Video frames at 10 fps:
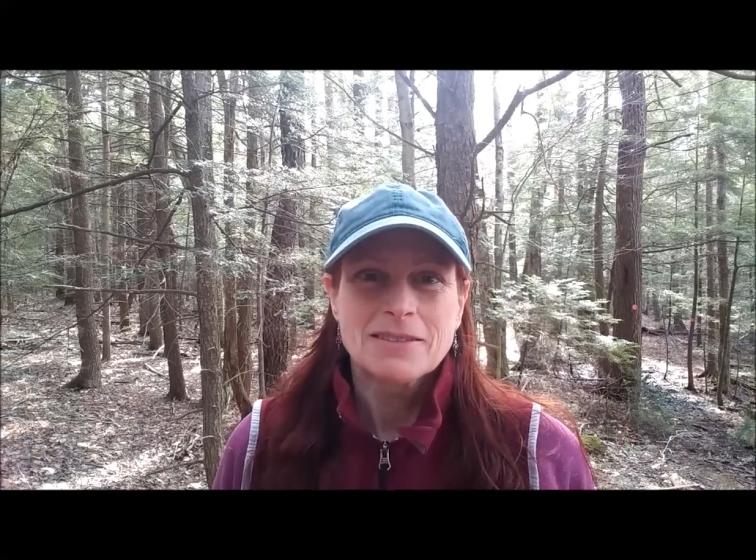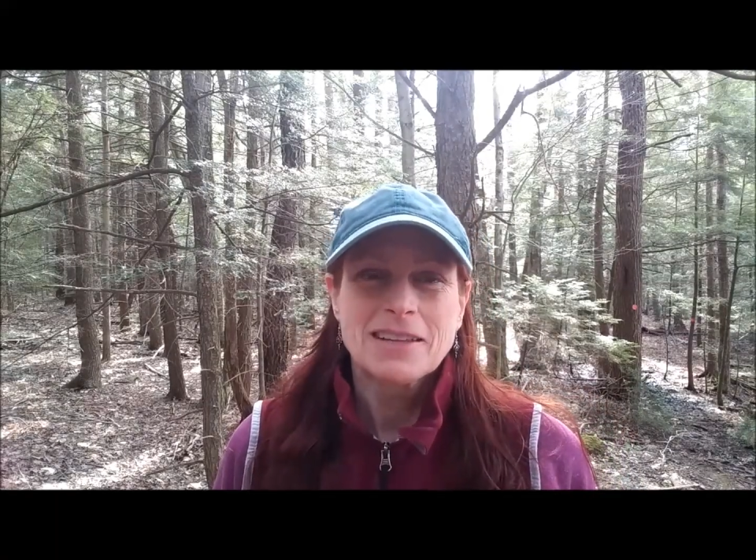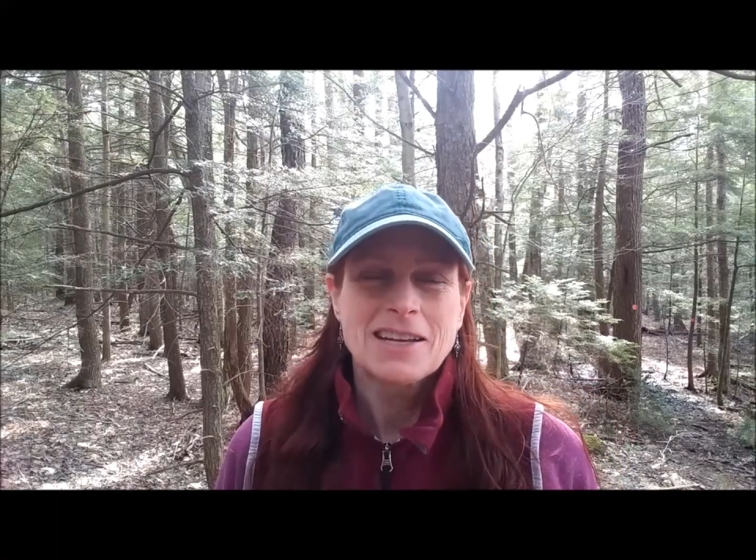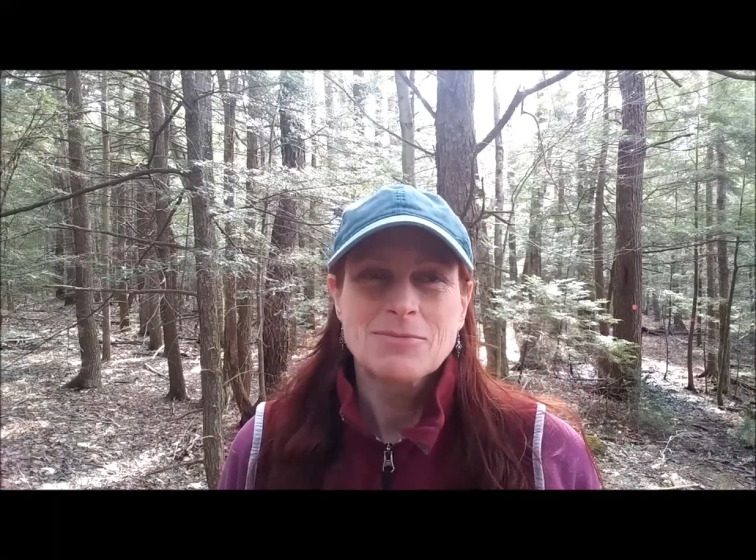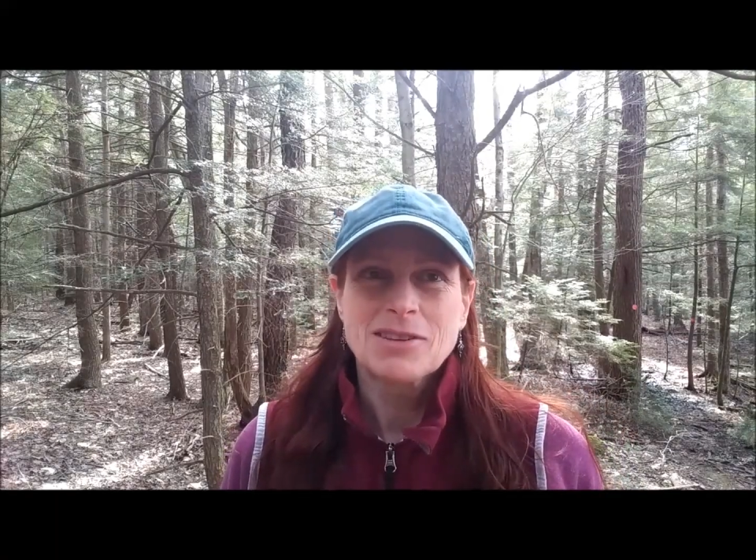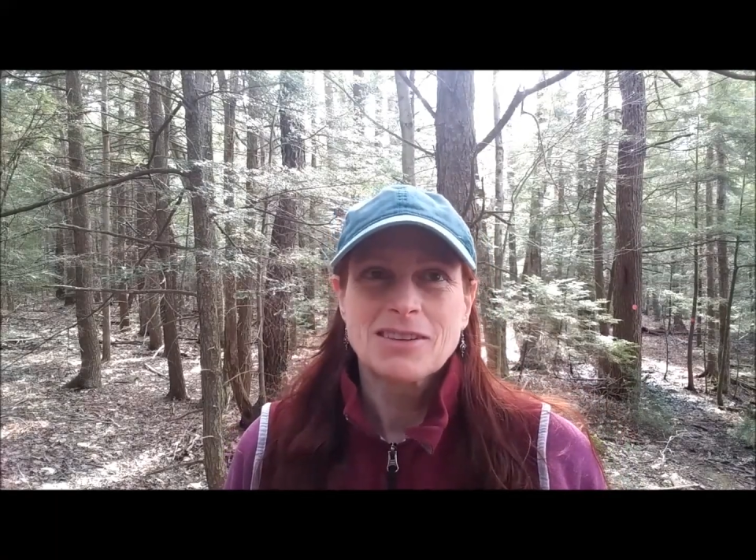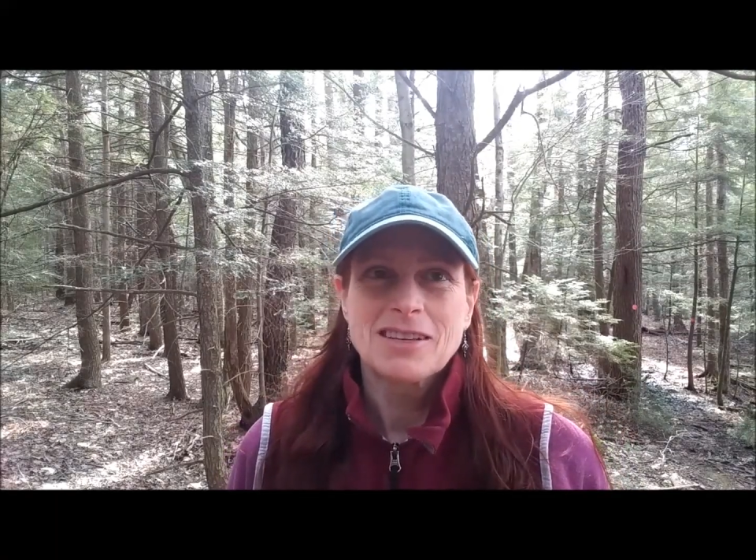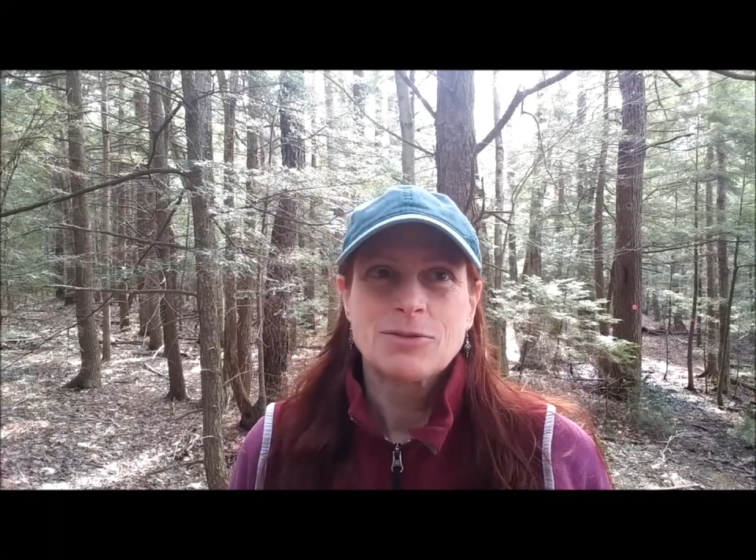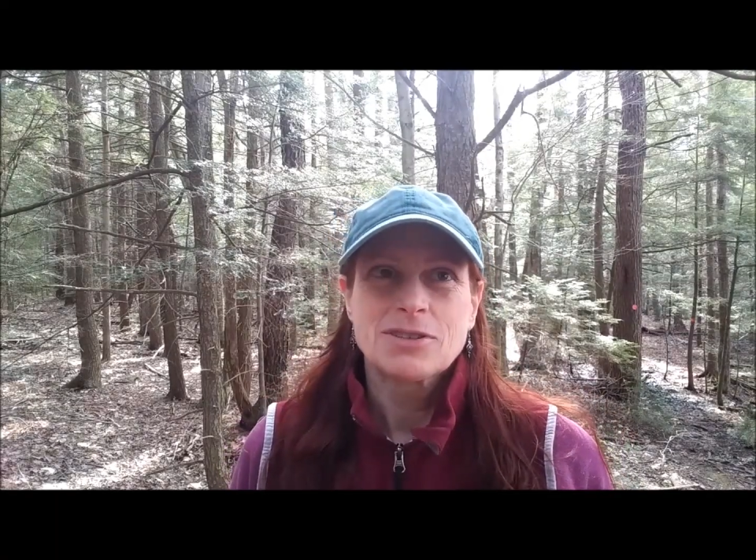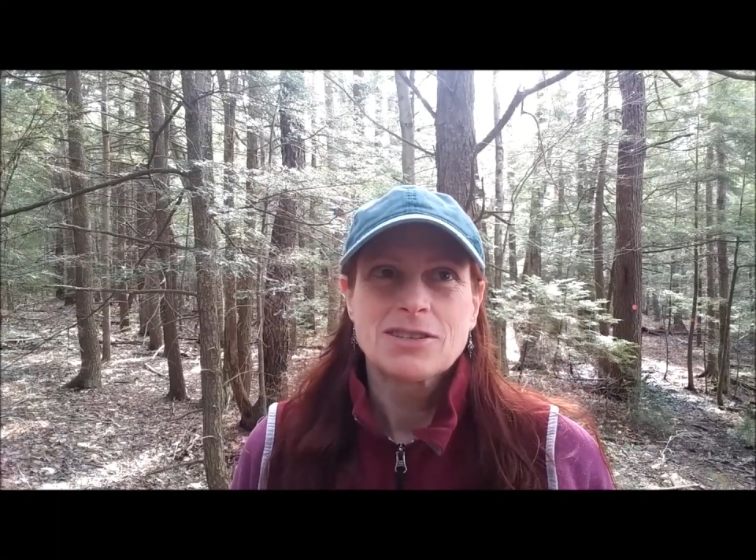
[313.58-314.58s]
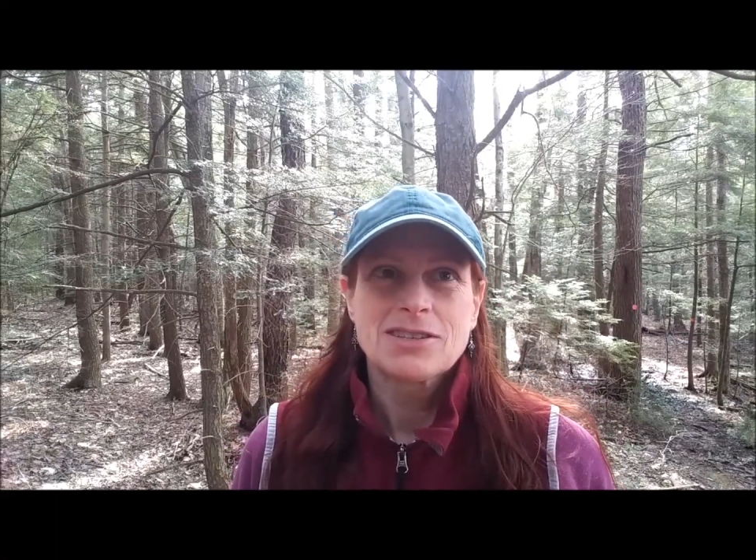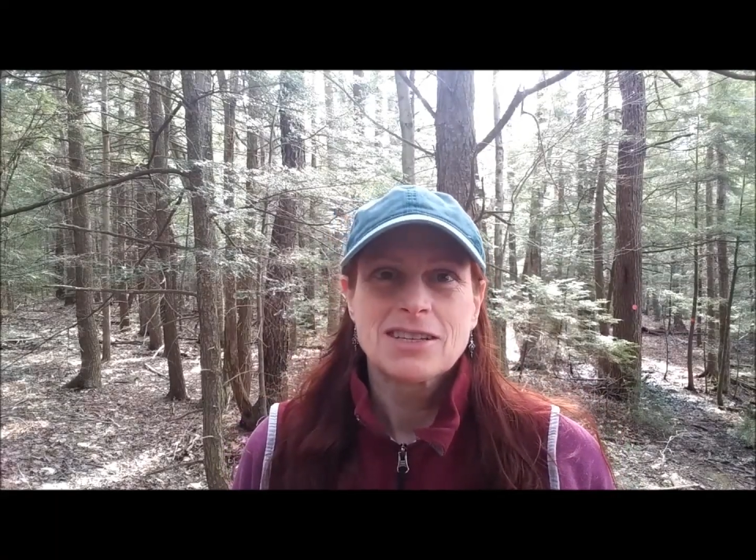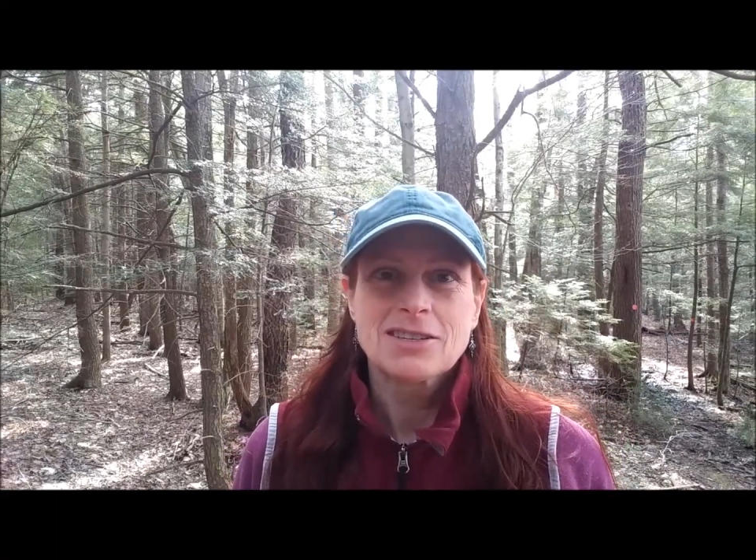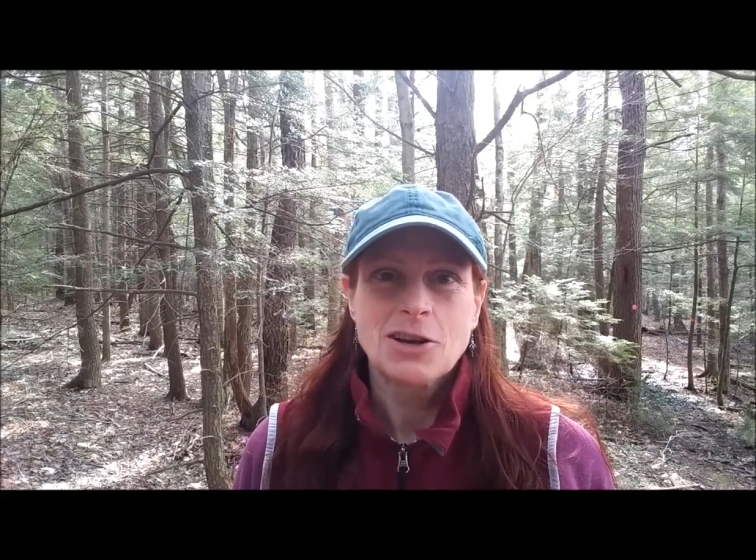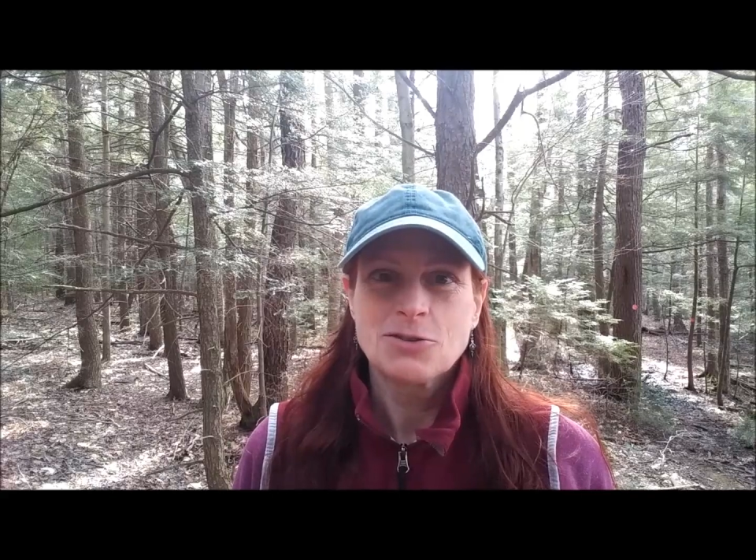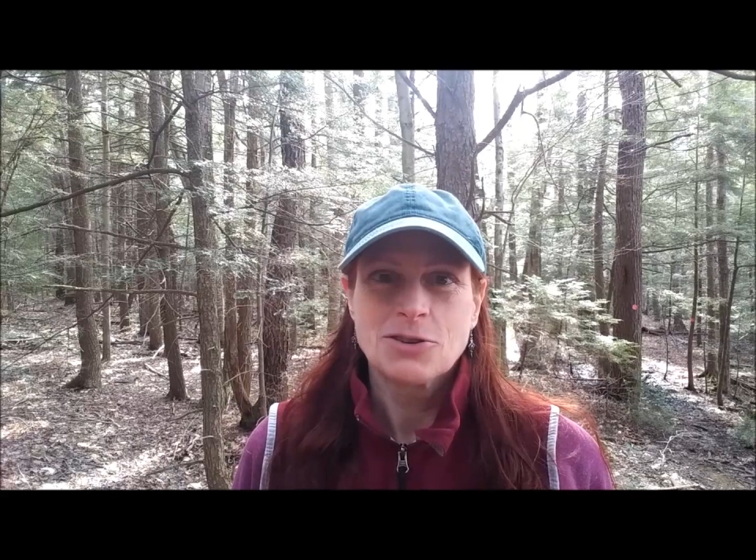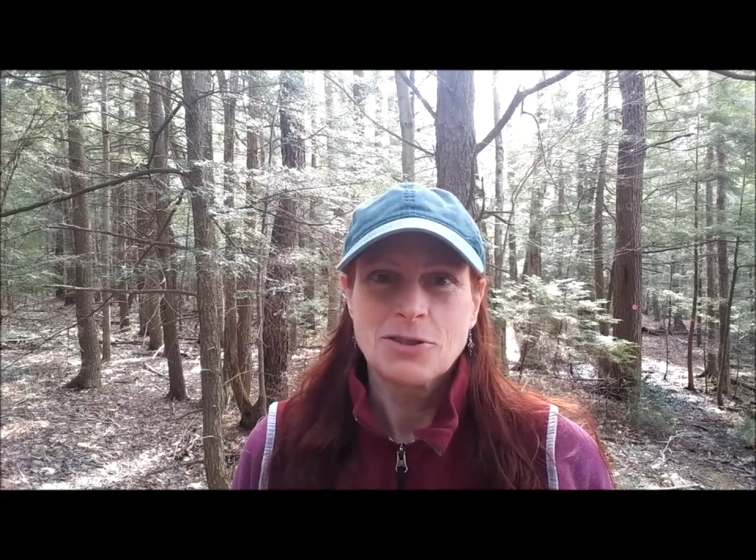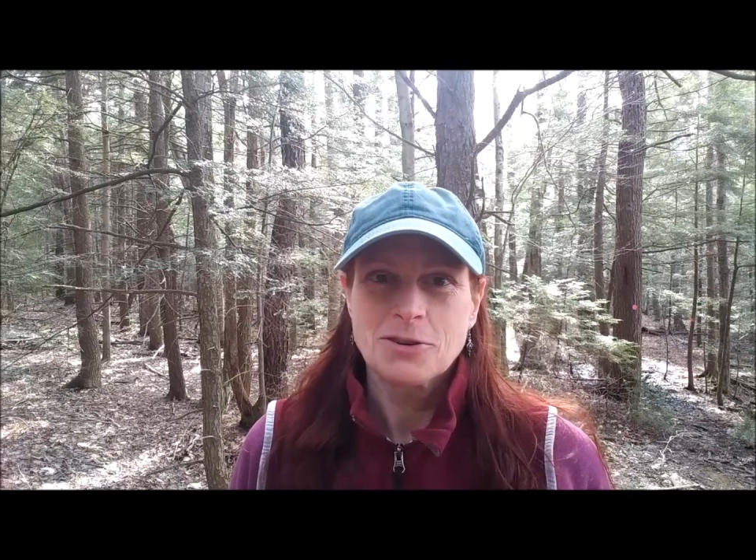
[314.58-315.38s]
last month I think was six hundred